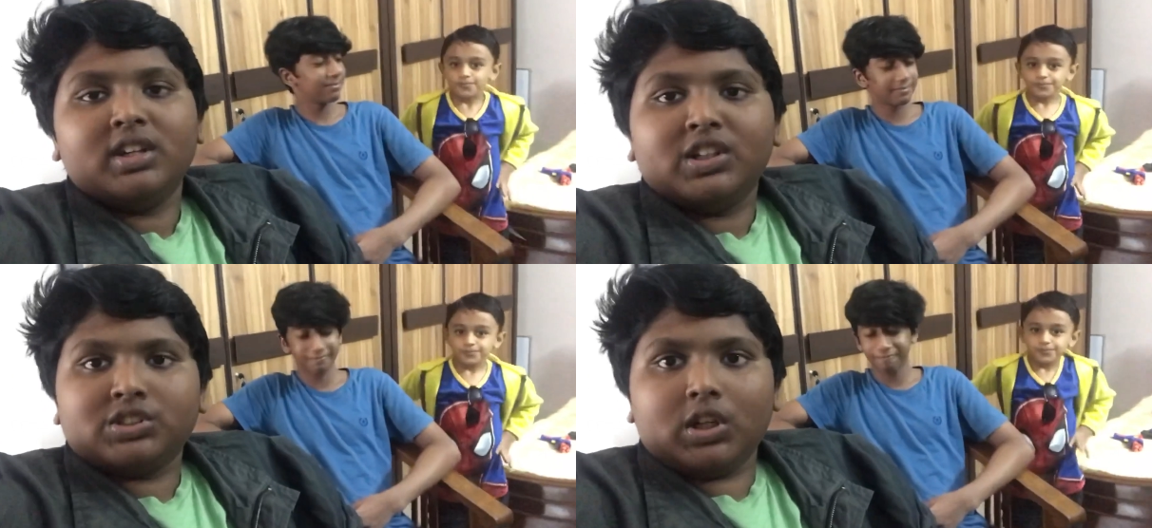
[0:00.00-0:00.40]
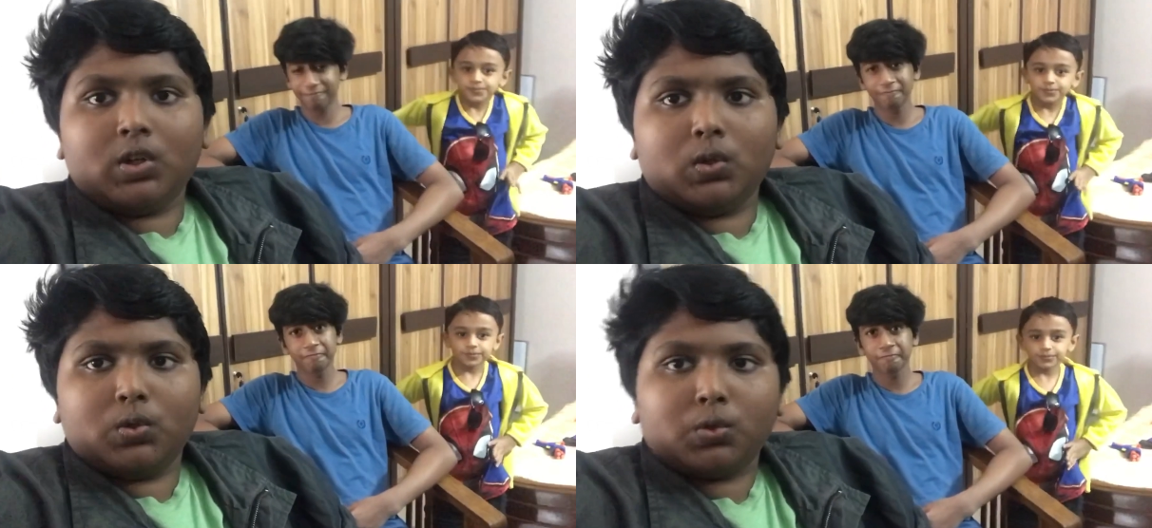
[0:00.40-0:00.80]

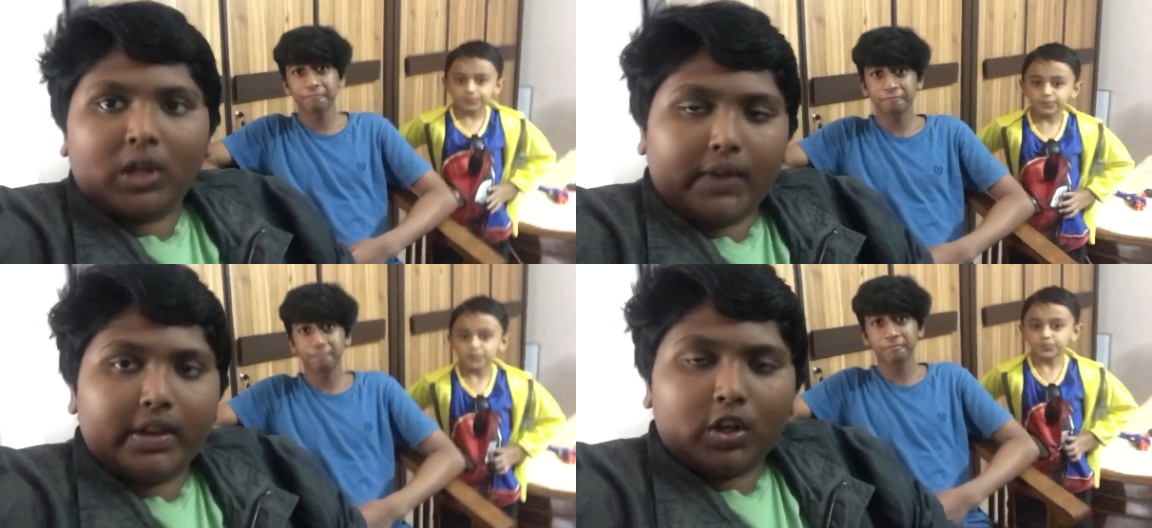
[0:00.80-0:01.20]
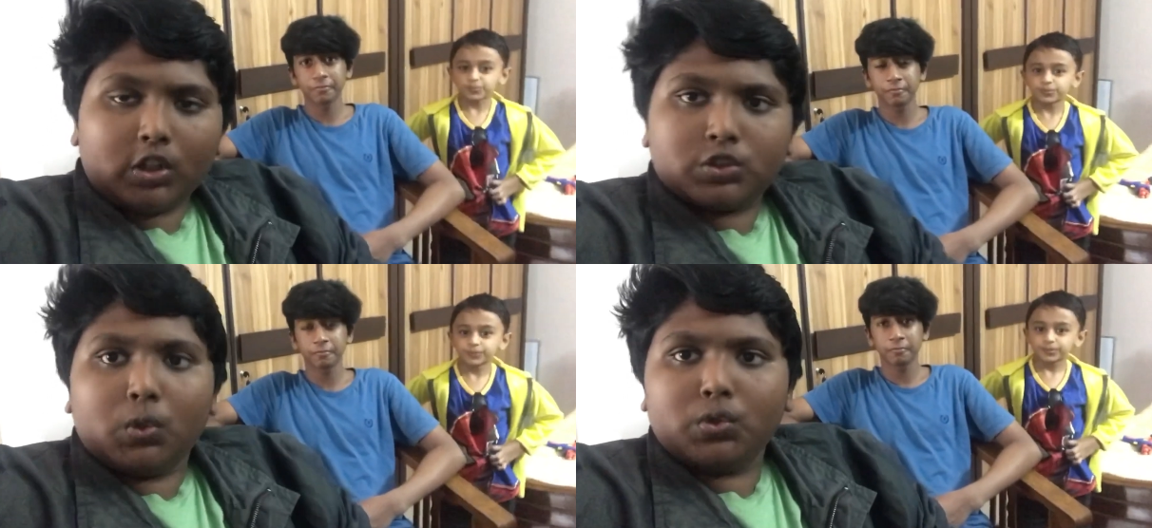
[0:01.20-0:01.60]
Speaker 1: So today we are going
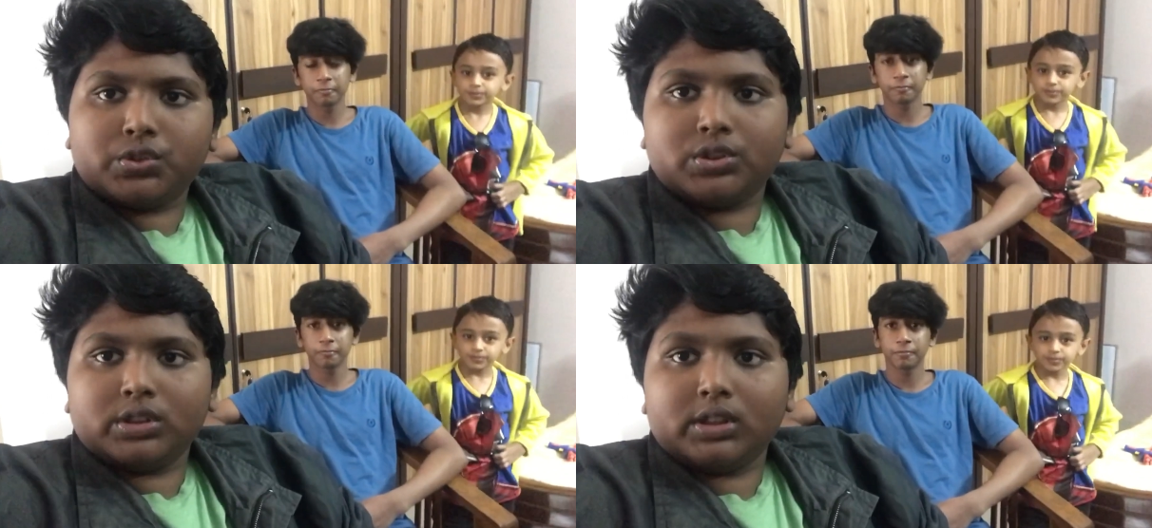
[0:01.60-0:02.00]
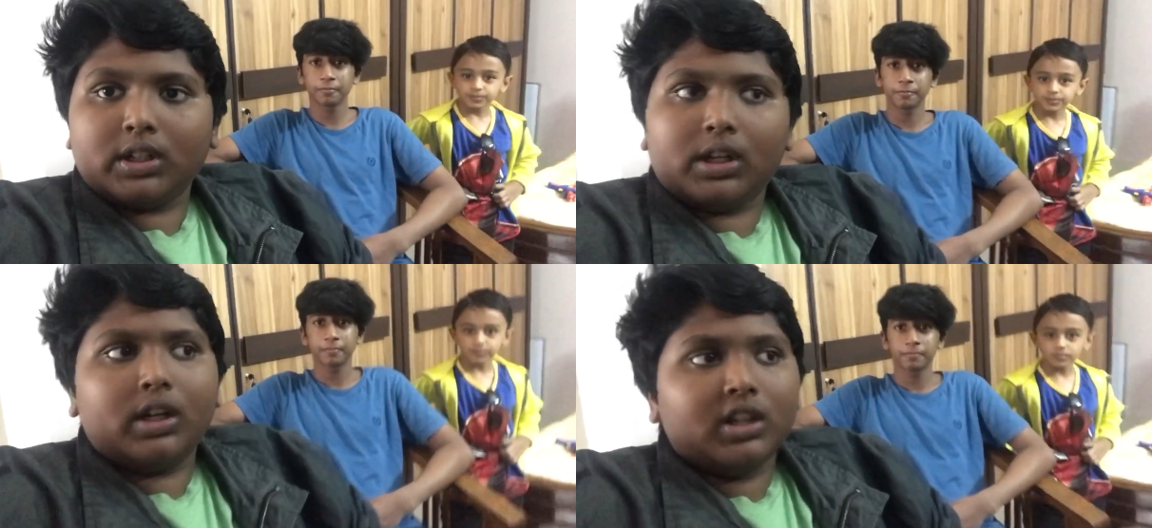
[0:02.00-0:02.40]
to choose the
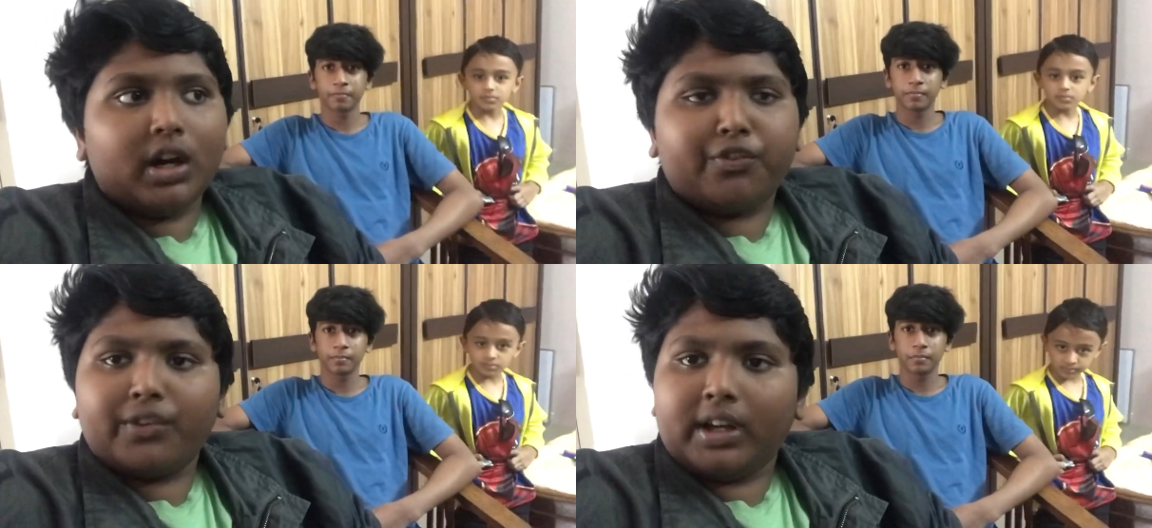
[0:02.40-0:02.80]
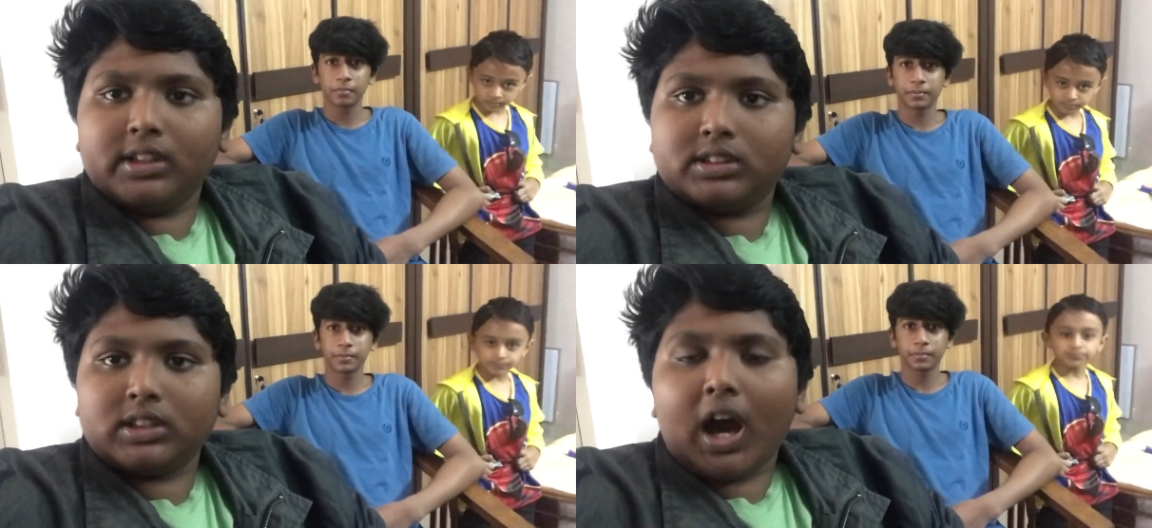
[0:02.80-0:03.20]
Nerf guns,
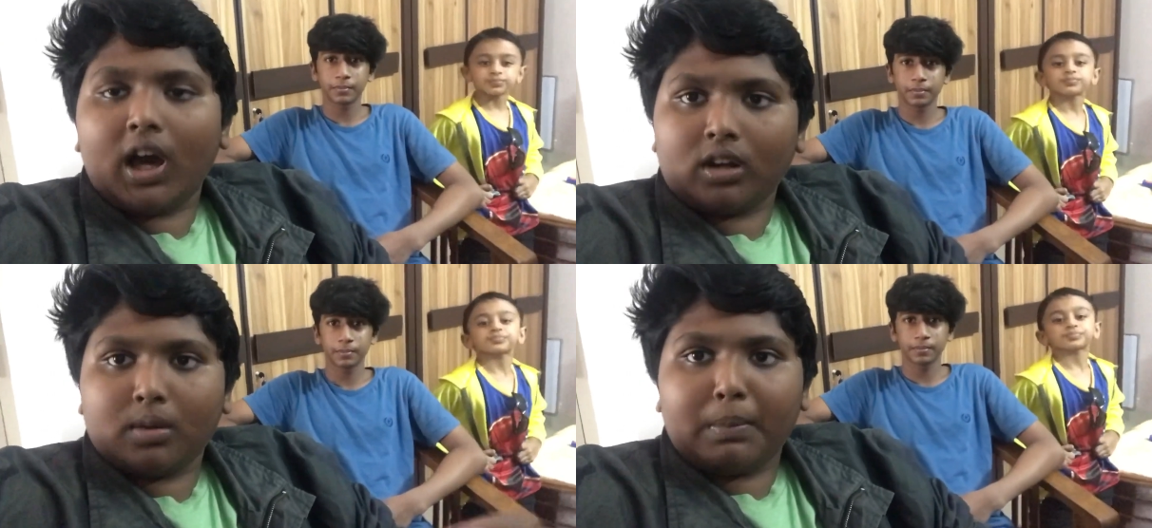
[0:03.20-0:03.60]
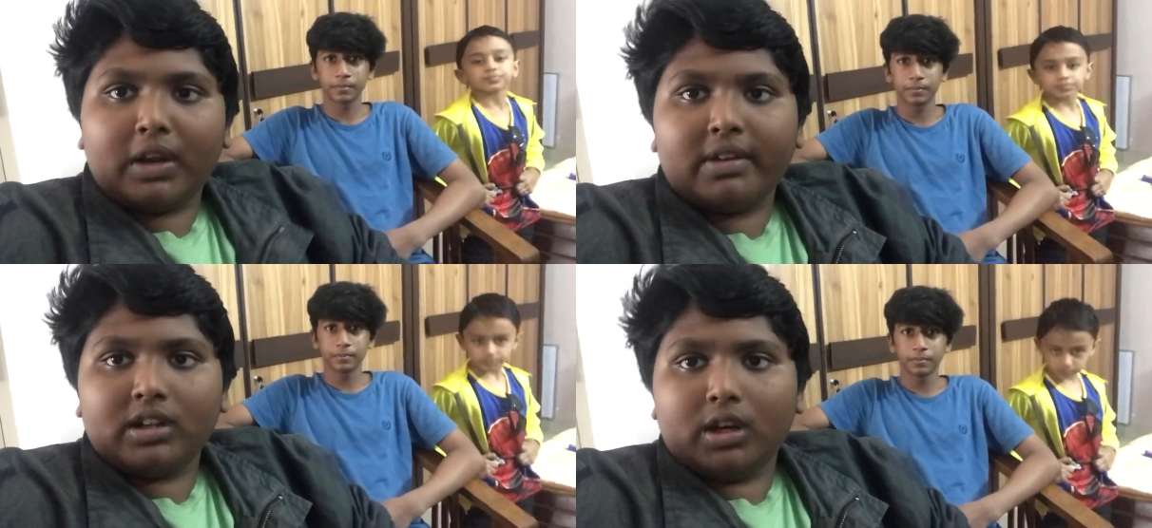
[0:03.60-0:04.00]
our
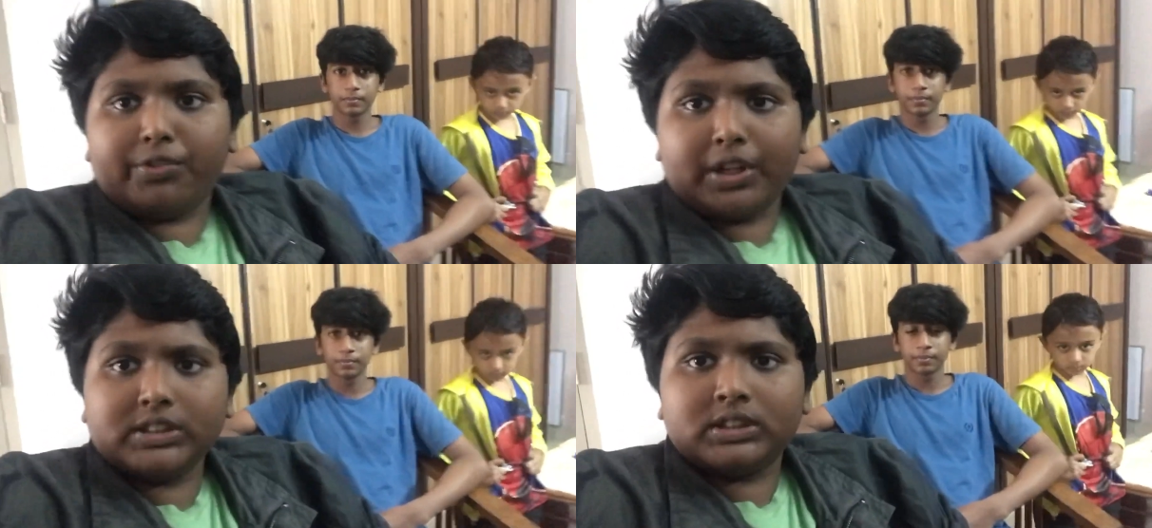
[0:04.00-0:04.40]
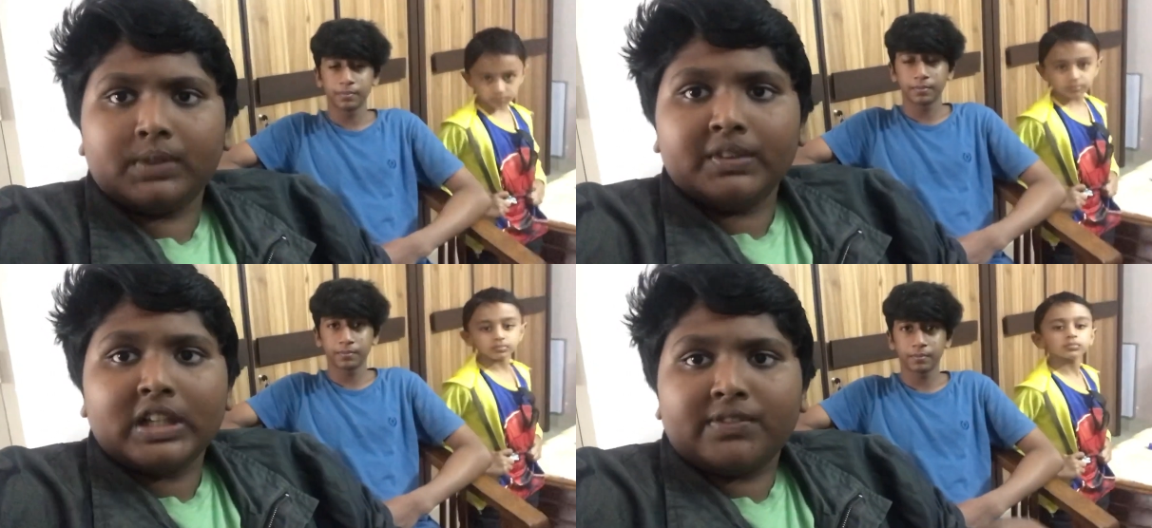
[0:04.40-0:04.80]
beloved Nerf guns
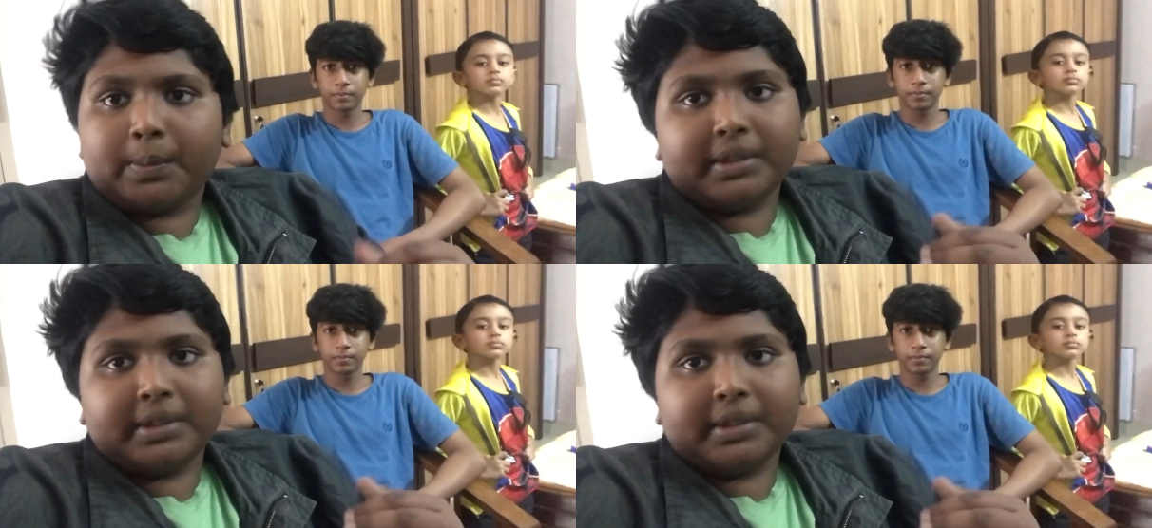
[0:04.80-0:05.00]
from the